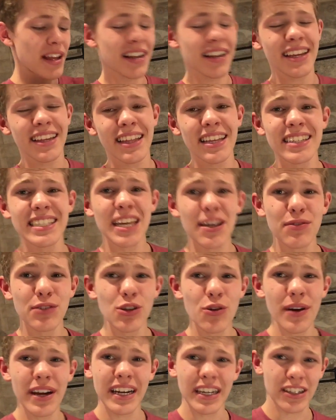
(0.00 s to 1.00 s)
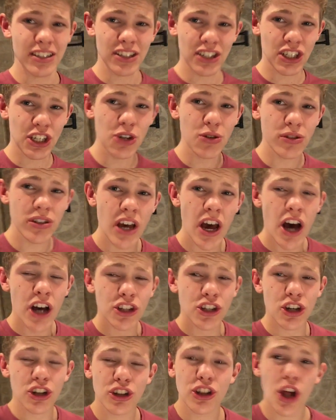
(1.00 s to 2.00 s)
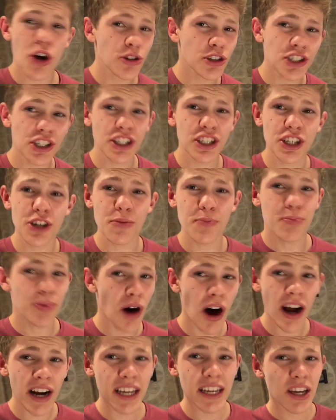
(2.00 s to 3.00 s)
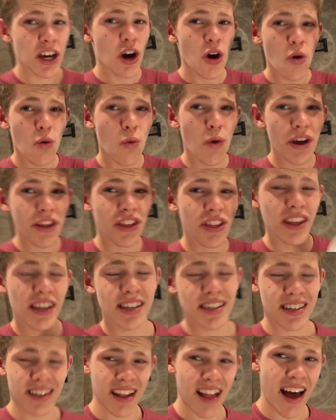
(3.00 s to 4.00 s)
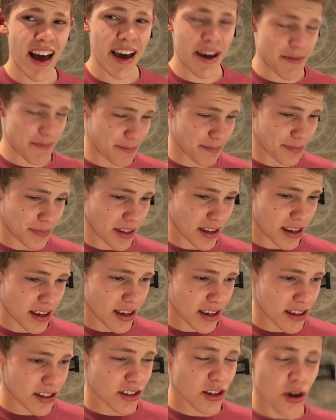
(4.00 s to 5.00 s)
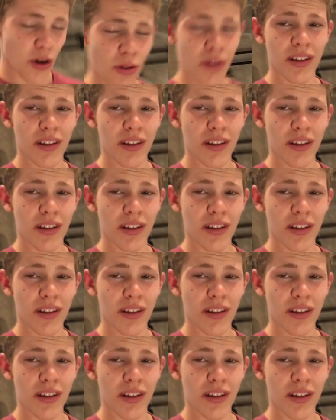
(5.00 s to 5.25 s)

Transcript: And this gives you an excuse to lotion your body with this slime. So